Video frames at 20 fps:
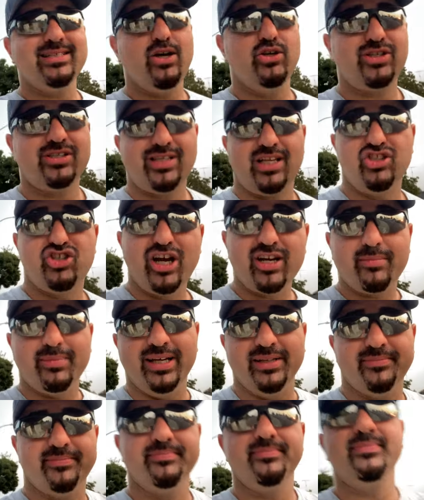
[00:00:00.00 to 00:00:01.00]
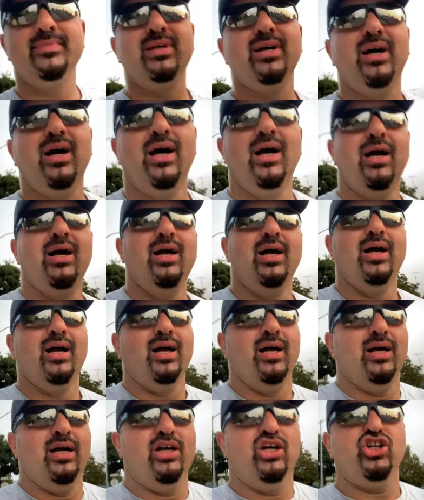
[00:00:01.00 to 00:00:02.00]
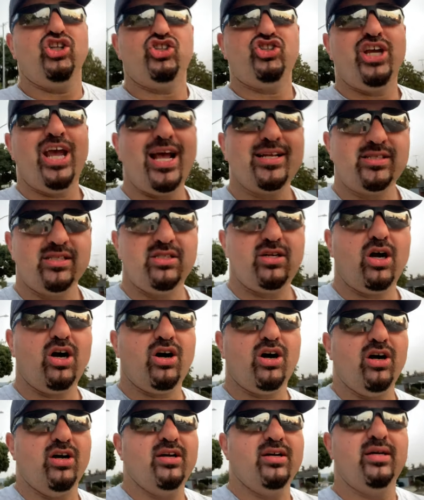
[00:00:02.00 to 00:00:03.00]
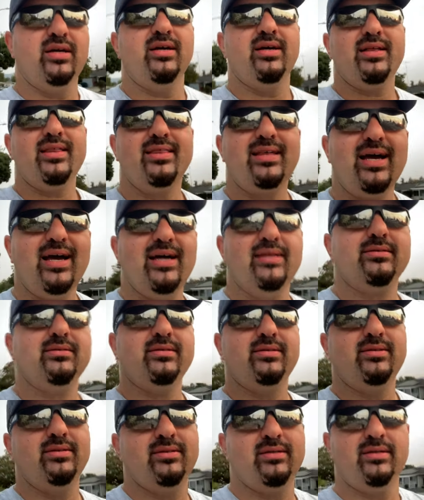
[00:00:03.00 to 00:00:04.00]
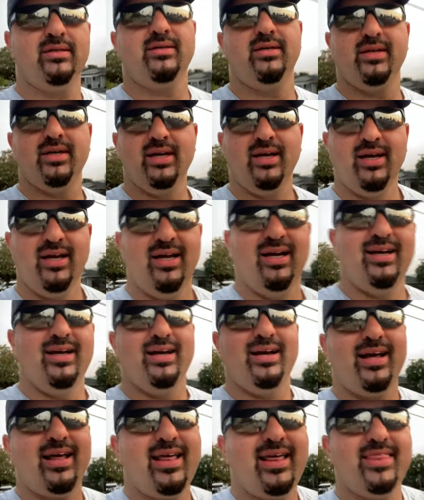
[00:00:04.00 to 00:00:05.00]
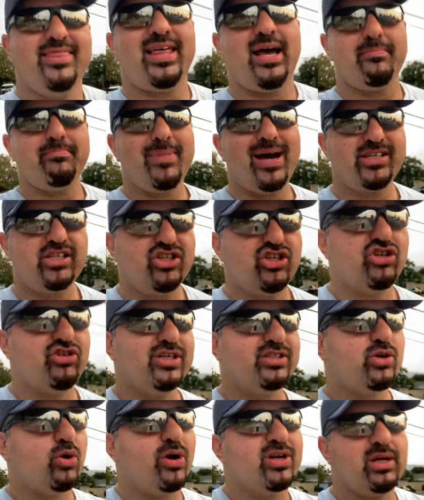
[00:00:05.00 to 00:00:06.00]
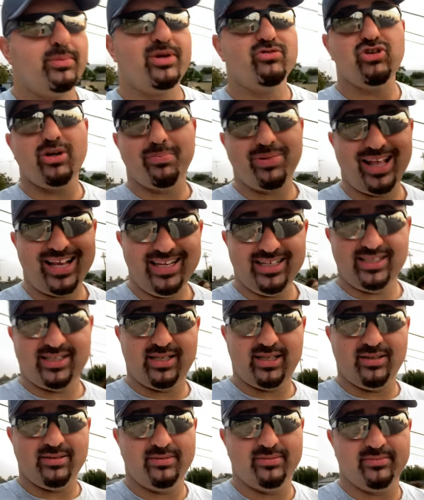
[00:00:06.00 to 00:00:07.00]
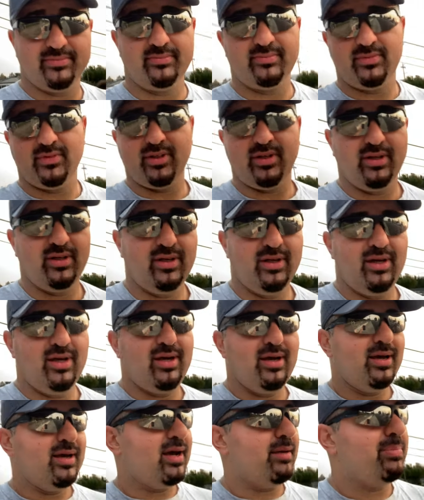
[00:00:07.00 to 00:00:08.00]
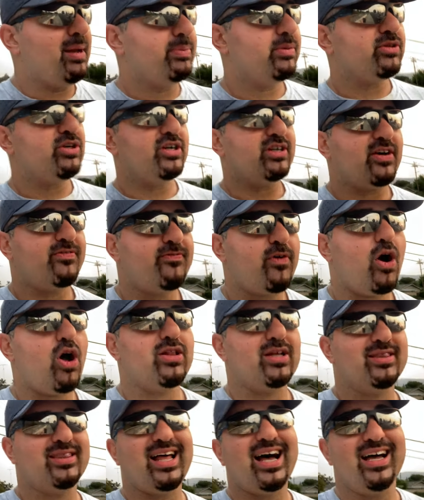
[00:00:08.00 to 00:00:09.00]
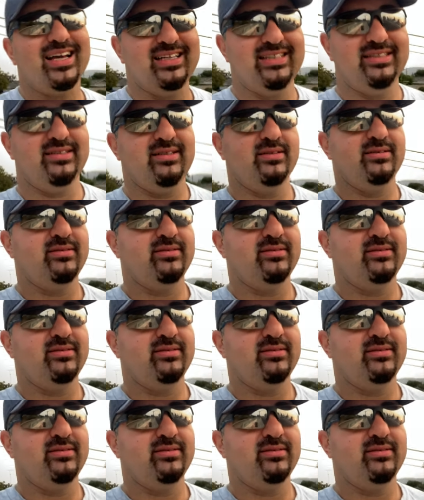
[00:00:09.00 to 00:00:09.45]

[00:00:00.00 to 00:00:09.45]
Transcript: news is legitimate, chances are that that messenger is going to be replaced and people are going to fall in line.